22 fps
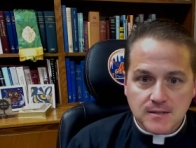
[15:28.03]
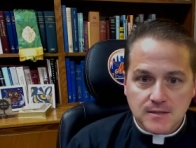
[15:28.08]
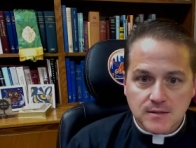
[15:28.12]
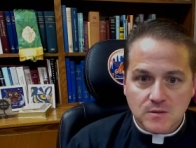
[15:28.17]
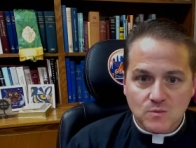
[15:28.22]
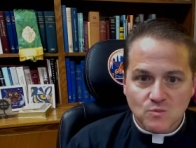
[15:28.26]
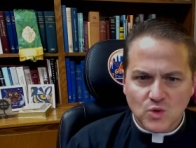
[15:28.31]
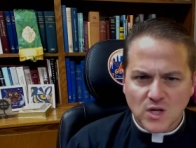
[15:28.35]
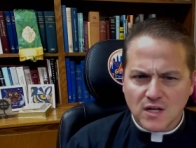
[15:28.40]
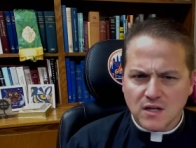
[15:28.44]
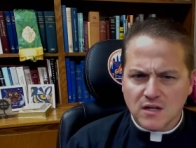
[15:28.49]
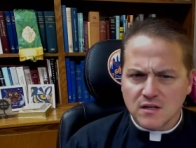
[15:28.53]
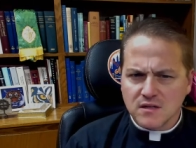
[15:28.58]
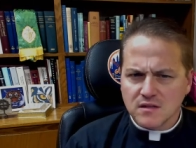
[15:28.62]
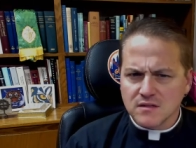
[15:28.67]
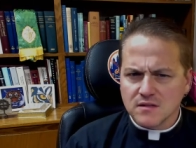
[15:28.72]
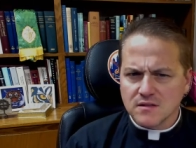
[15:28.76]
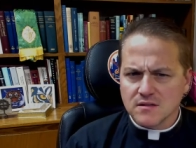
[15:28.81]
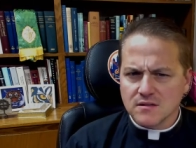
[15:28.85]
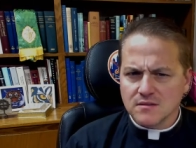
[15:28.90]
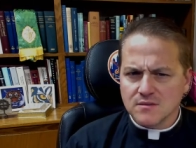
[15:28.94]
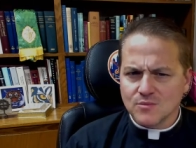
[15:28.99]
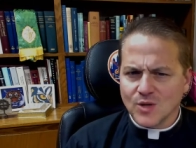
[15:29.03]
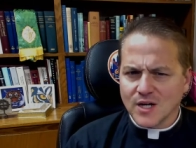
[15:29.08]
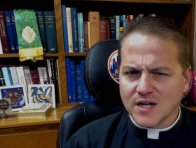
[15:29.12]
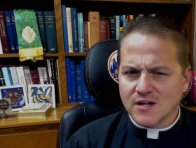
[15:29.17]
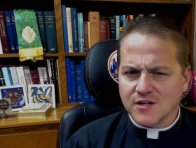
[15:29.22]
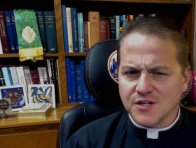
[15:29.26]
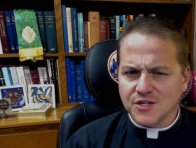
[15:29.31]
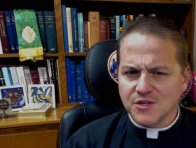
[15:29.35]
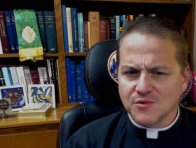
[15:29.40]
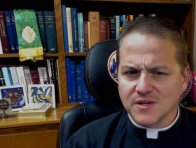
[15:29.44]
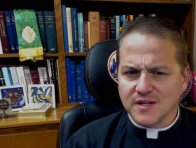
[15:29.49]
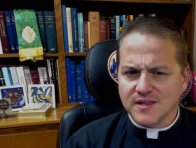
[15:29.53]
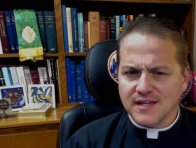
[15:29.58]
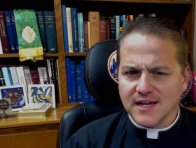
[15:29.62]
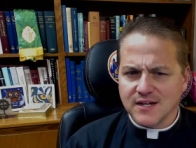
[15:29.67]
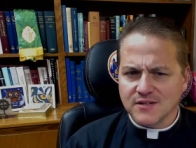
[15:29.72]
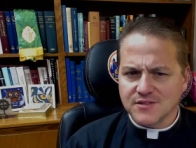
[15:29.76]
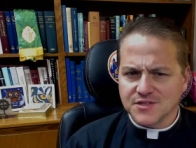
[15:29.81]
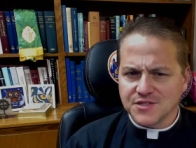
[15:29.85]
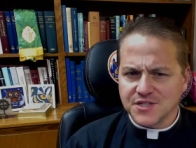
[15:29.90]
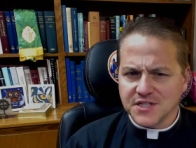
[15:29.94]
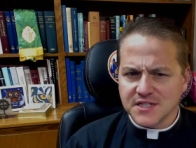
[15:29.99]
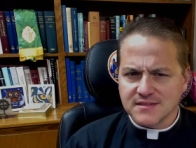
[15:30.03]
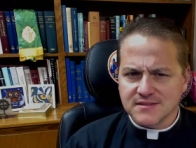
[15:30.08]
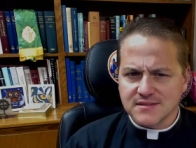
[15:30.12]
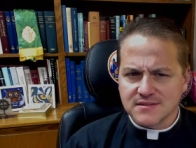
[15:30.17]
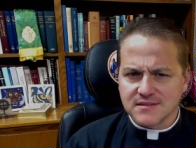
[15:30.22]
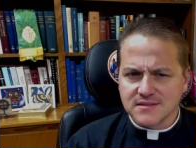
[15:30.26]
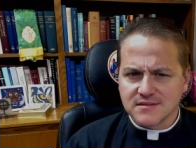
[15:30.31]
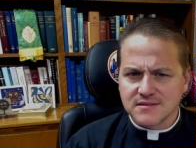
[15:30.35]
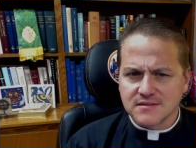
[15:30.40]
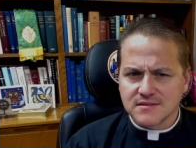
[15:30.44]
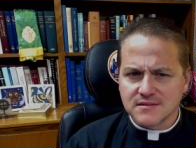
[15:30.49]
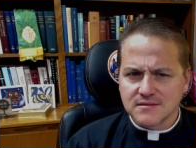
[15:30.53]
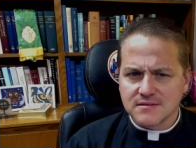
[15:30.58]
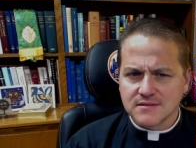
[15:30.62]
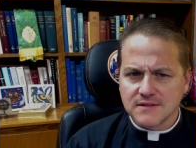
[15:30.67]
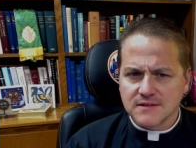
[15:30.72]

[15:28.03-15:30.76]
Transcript: Well, what are you without Jesus?